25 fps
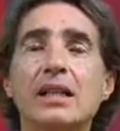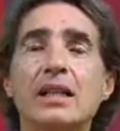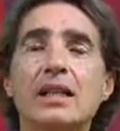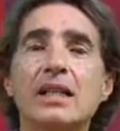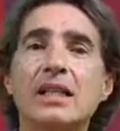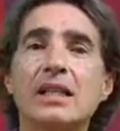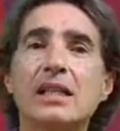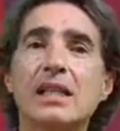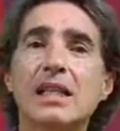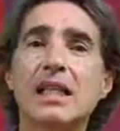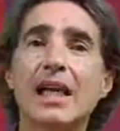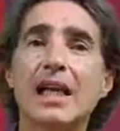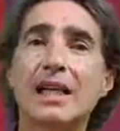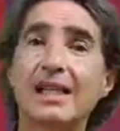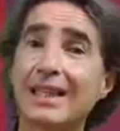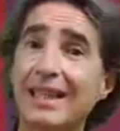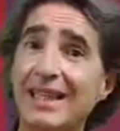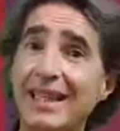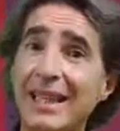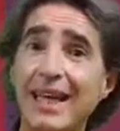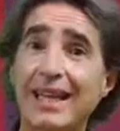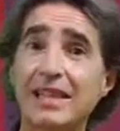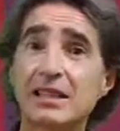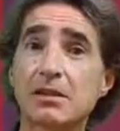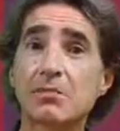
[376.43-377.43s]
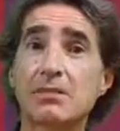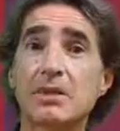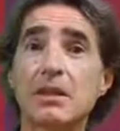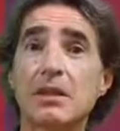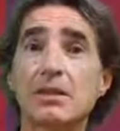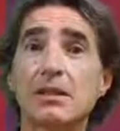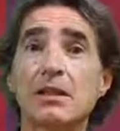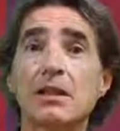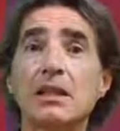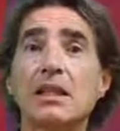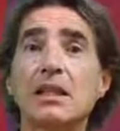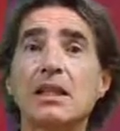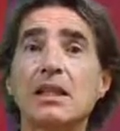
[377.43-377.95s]
It's like the Atman.
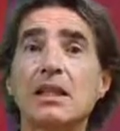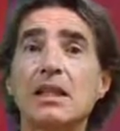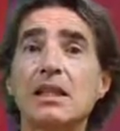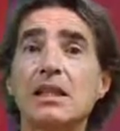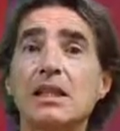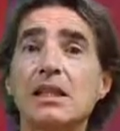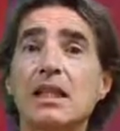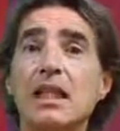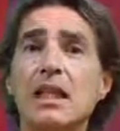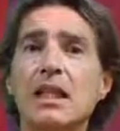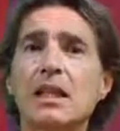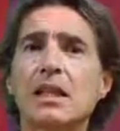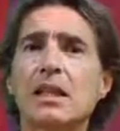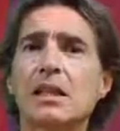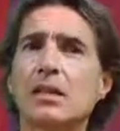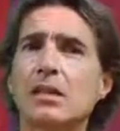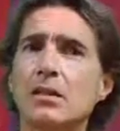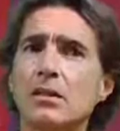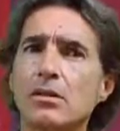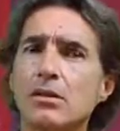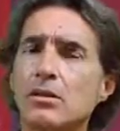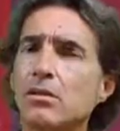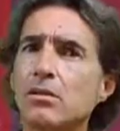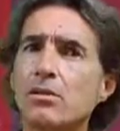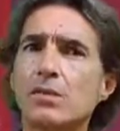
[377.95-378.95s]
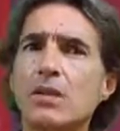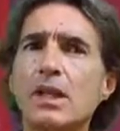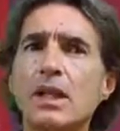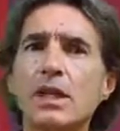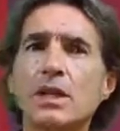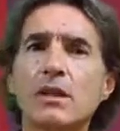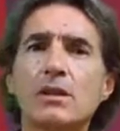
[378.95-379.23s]
It's like you read